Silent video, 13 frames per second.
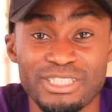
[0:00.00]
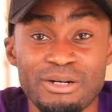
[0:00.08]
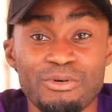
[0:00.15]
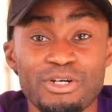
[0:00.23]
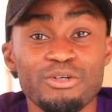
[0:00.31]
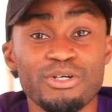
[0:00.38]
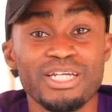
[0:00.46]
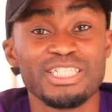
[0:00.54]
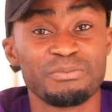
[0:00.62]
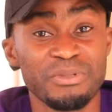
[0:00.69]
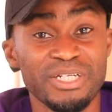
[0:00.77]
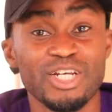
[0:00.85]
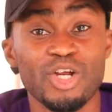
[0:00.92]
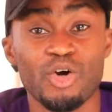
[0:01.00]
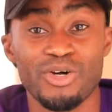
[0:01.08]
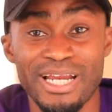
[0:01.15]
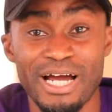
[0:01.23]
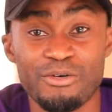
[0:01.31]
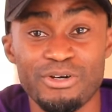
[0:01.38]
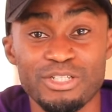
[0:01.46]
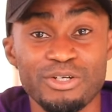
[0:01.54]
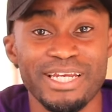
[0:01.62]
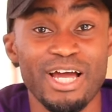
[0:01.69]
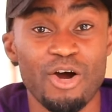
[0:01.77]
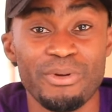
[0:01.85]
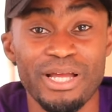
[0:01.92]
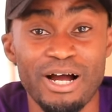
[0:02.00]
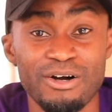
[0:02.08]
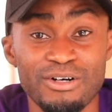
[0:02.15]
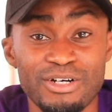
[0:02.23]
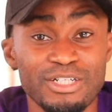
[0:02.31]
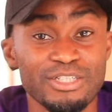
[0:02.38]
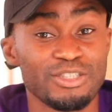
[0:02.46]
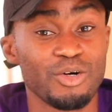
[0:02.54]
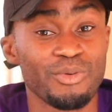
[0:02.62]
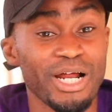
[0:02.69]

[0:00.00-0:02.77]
I've got someone who can speak the local language, who can help me out.